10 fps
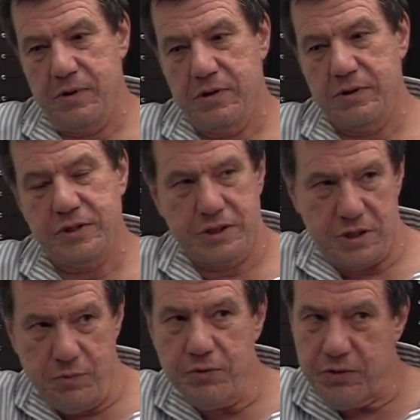
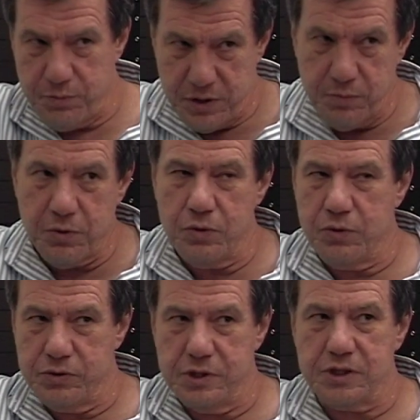Some of the people who
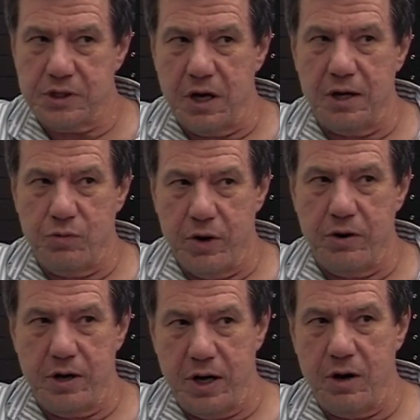decide where
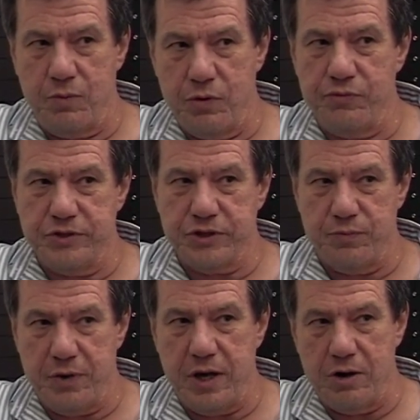and how movies are
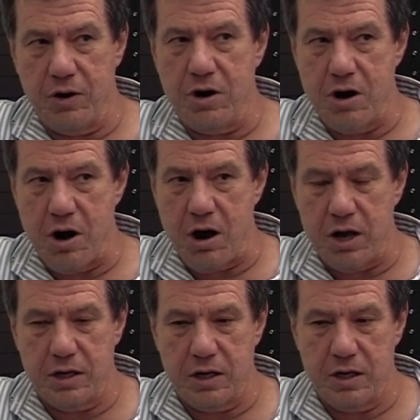made are not,
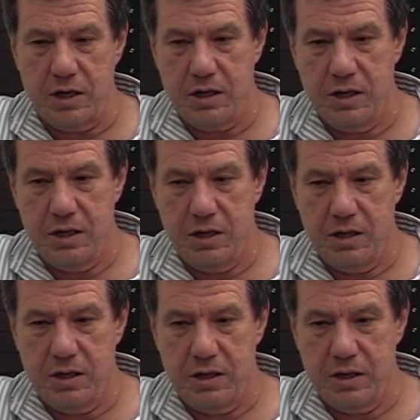
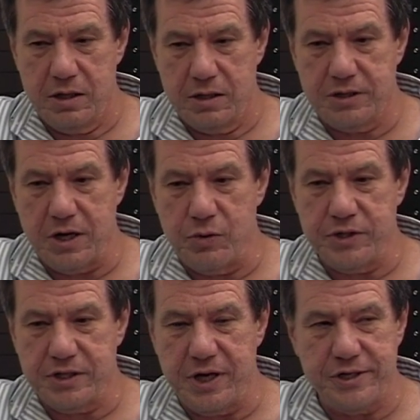shall we
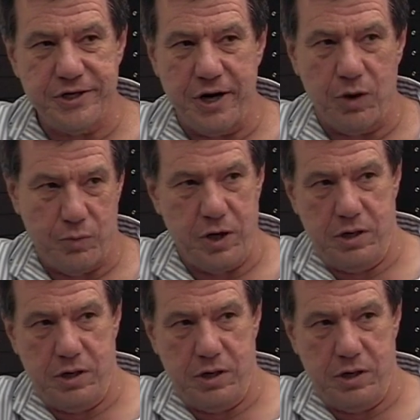say, gentlemen.